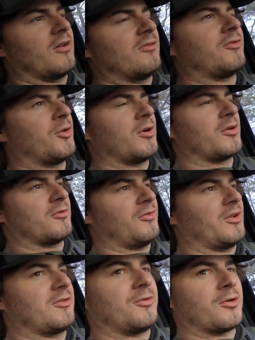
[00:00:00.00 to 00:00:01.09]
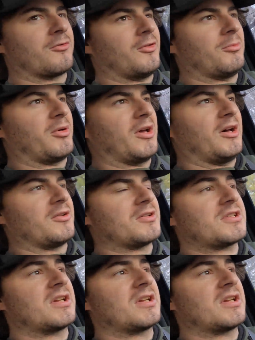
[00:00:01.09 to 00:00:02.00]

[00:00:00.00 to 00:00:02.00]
and 454 foot-pounds,